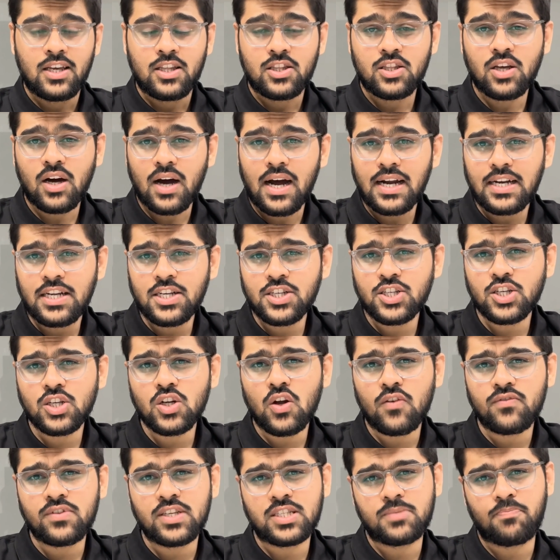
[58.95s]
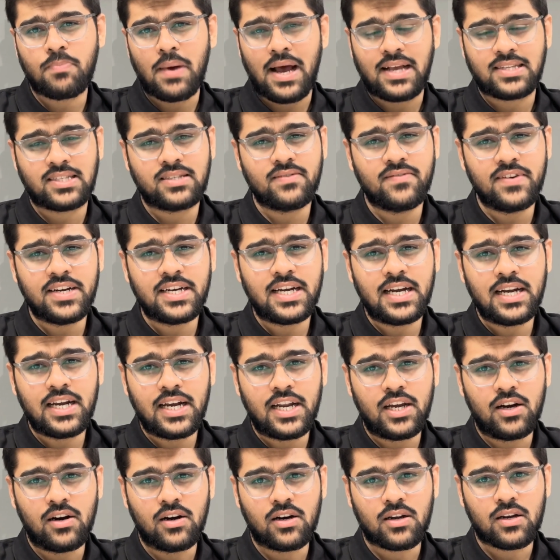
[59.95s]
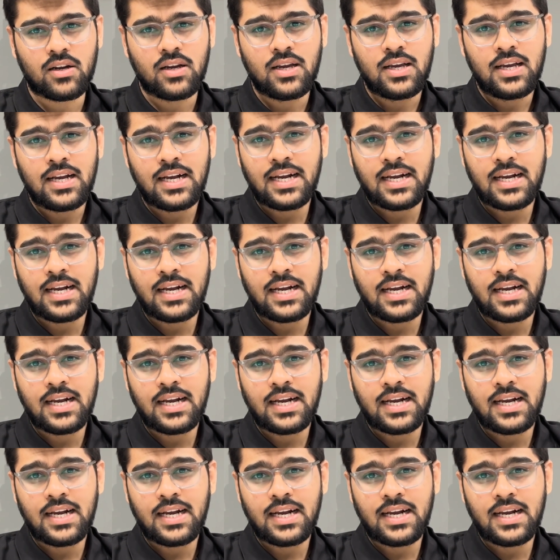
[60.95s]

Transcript: The addition of this passivated layer